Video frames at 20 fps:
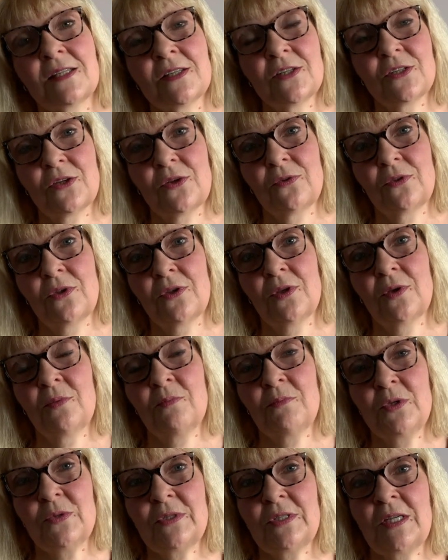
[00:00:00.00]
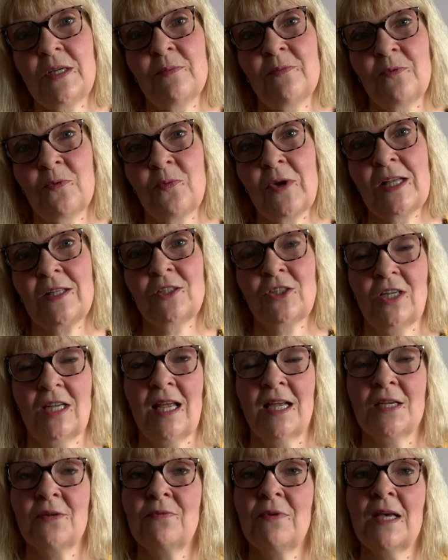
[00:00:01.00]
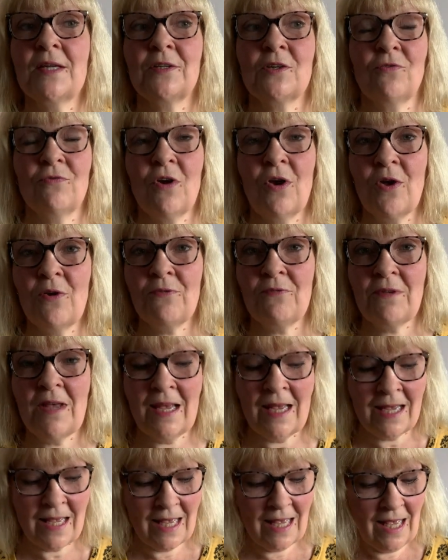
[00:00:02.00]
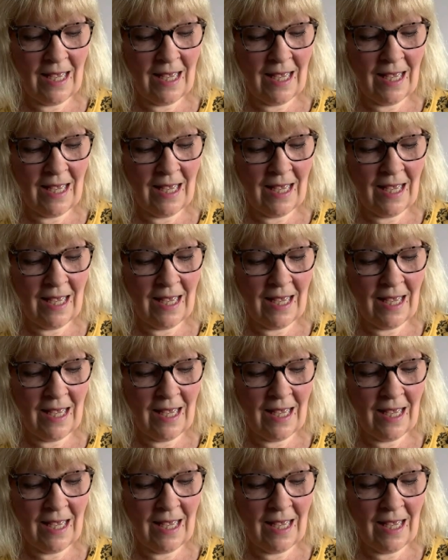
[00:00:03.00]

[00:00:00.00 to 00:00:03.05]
So the Museum for Welsh Life had a craft fair,